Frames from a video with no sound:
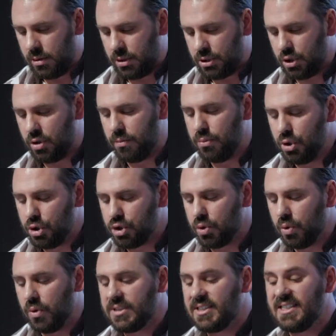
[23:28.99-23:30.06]
to the
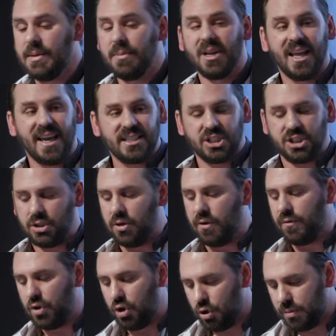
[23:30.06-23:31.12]
mutual assimilation
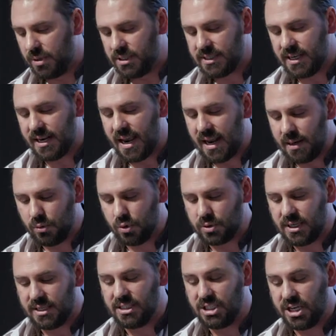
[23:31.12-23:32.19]
of humans and animals
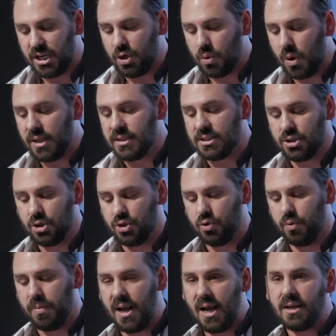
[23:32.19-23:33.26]
as genuine
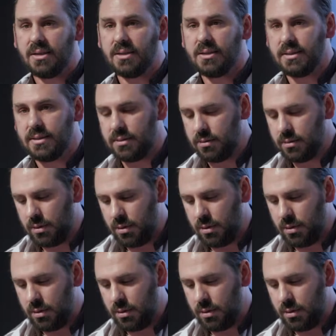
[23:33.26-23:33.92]
social partners.